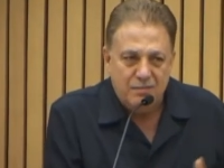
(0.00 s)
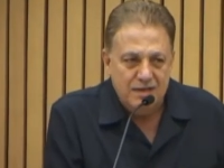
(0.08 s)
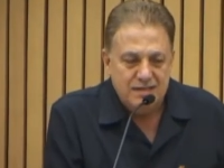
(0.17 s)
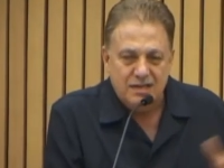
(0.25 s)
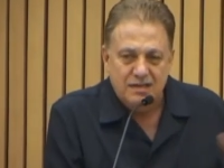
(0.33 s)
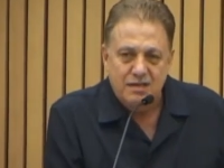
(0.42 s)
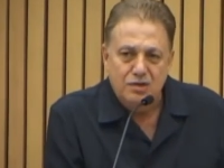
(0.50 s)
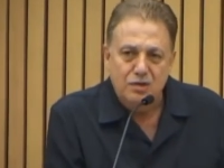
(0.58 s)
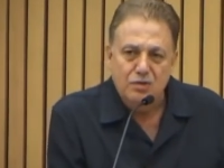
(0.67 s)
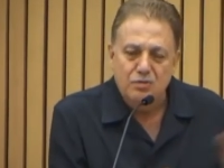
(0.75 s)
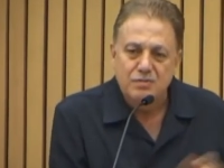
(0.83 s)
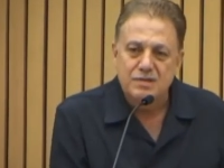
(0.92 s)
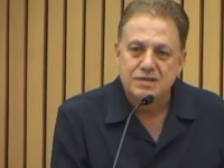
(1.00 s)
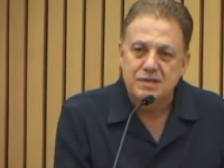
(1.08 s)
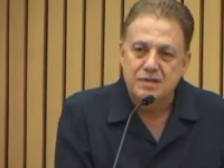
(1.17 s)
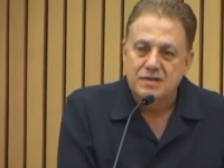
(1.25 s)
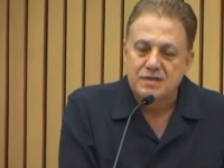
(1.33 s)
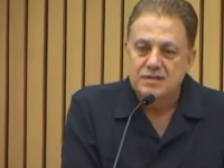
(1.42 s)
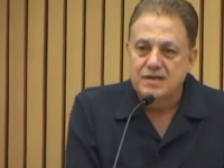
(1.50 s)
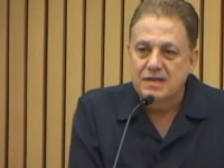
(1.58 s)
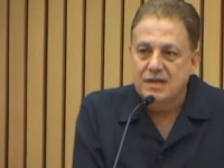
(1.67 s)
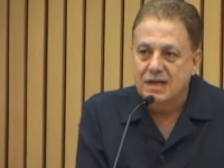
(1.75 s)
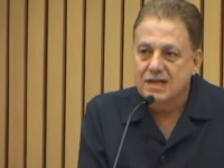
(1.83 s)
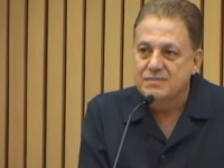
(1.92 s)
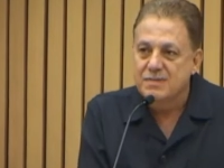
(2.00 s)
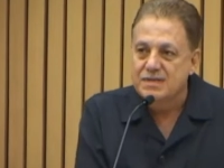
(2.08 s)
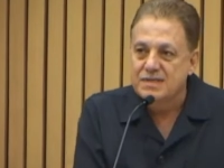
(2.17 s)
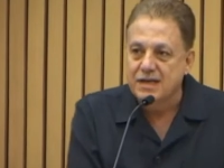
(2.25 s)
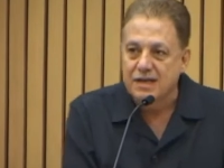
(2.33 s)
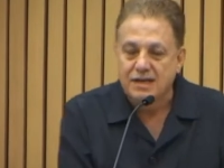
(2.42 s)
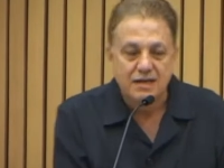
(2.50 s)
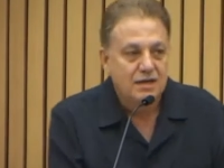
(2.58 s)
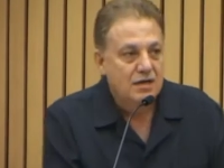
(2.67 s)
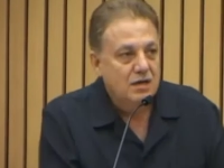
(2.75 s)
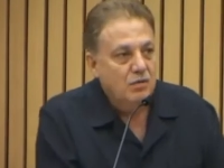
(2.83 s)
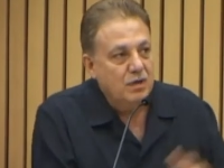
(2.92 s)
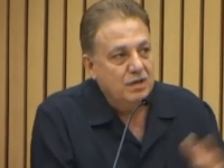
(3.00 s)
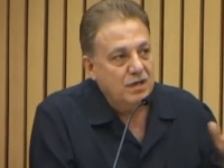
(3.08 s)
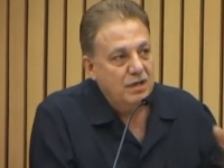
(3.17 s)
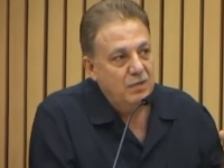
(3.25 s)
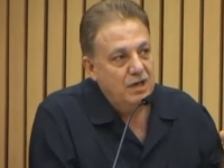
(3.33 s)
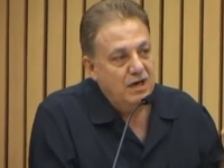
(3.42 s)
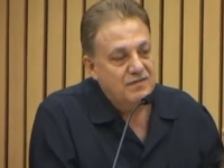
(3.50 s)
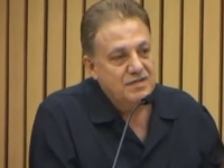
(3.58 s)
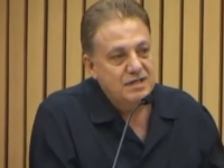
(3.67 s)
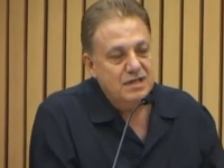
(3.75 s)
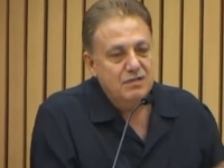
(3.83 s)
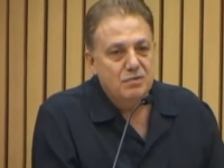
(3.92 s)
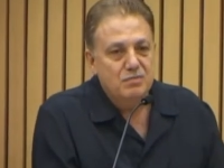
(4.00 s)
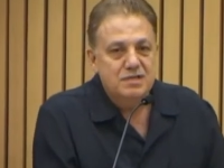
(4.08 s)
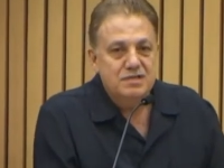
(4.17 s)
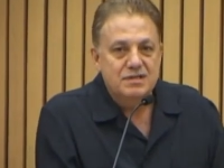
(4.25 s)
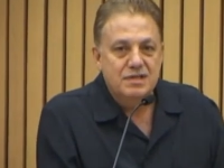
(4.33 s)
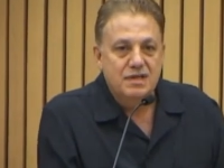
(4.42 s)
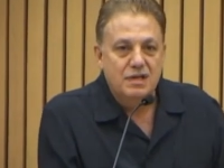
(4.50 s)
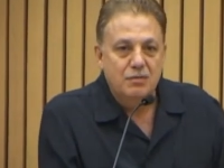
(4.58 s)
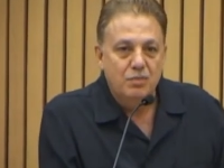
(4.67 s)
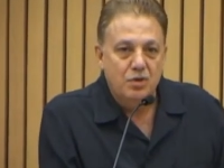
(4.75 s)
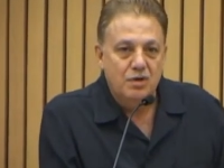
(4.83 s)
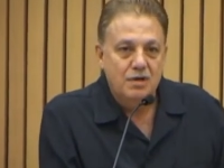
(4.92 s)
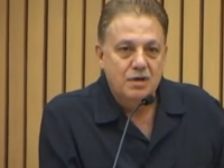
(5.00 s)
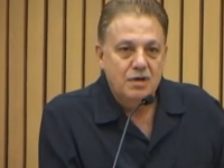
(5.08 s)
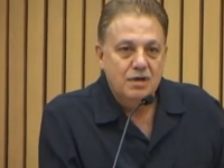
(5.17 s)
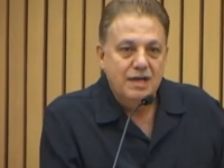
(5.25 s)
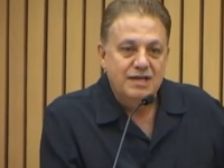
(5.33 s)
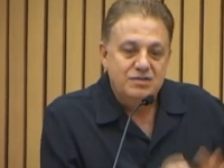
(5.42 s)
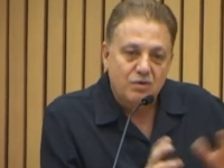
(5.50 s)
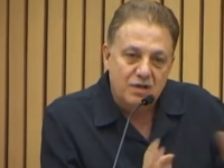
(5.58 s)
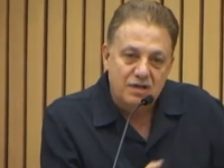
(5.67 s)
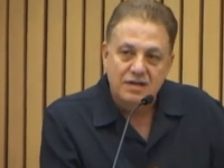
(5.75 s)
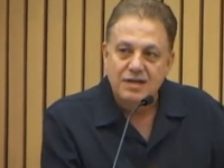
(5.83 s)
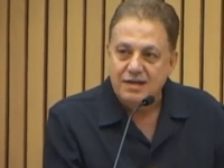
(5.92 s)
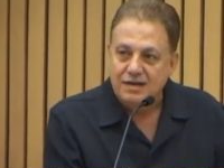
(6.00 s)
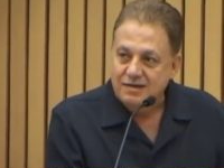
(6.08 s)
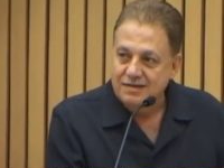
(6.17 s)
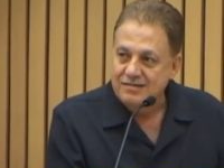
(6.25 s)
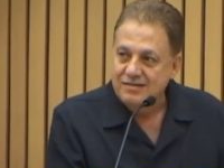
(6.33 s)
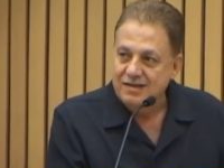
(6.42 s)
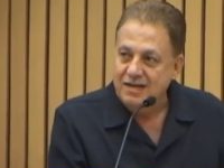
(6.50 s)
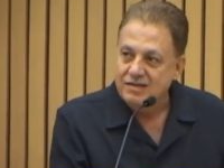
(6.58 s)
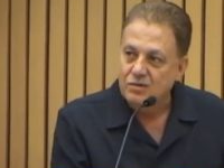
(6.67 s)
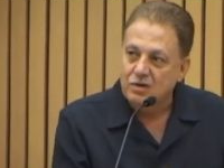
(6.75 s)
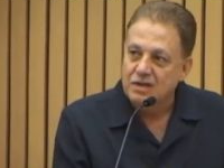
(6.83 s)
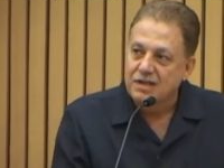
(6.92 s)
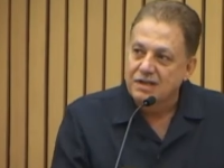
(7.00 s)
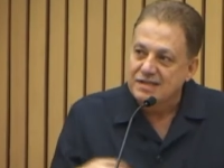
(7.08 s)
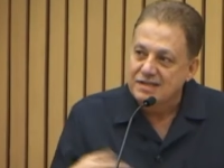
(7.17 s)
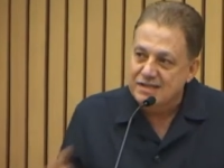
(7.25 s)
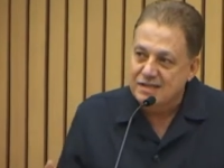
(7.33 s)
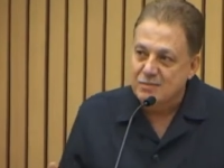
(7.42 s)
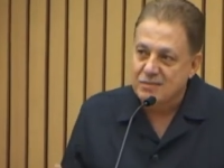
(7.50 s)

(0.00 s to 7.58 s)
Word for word: It's nothing new, Mr. Saighal has been saying. What we have seen with Mr. Saighal book, it's already there. It's already in the system.